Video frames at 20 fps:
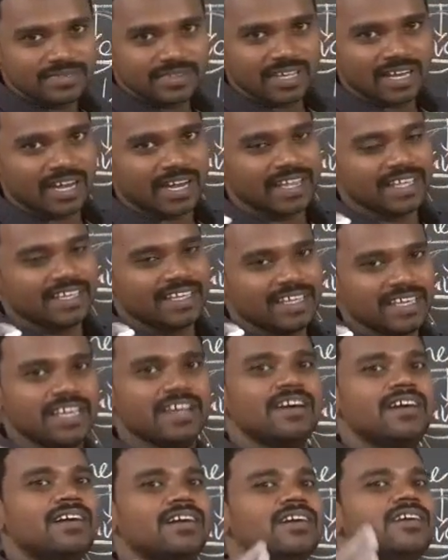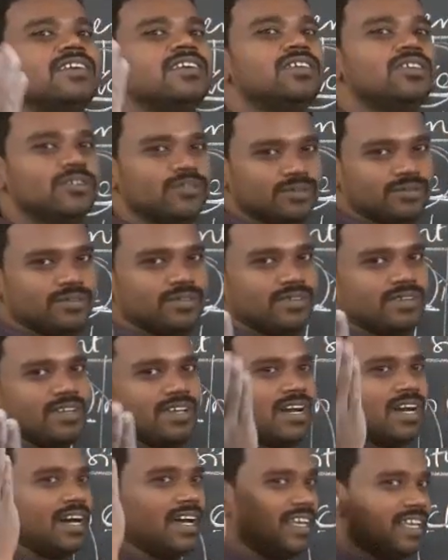I hear
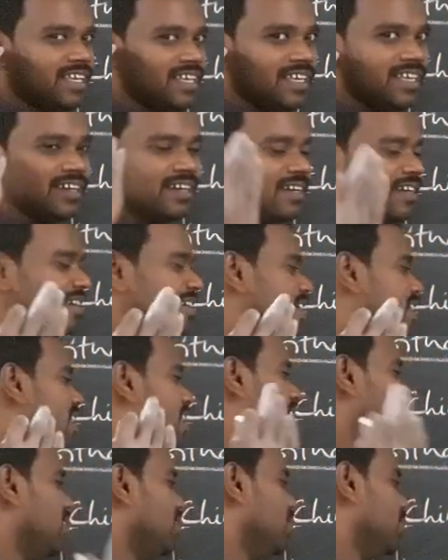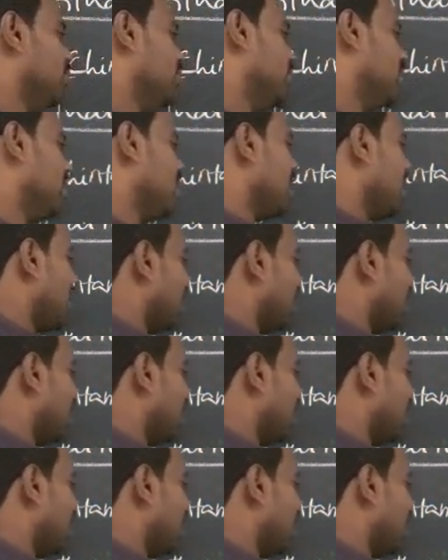you. I hear you.